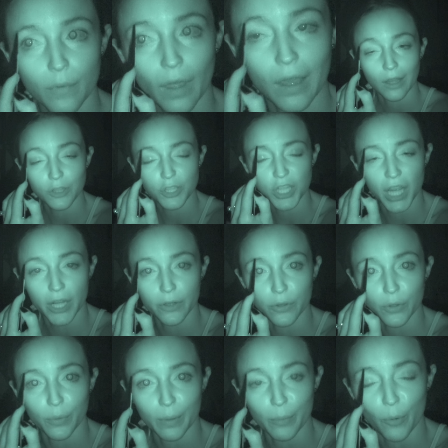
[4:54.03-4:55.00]
Actually, I don't
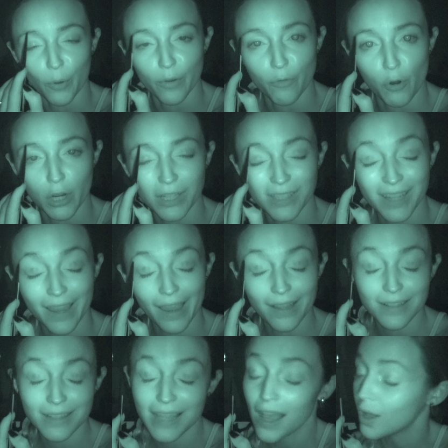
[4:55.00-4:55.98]
know what I'm going for because I
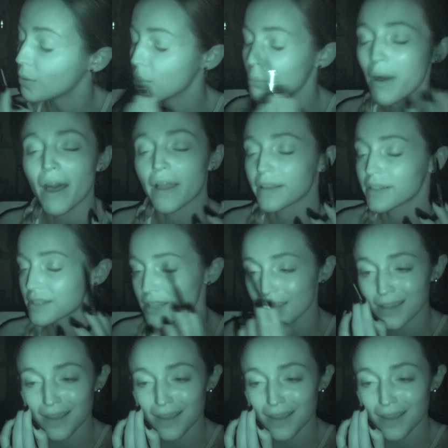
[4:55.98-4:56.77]
can't tell, but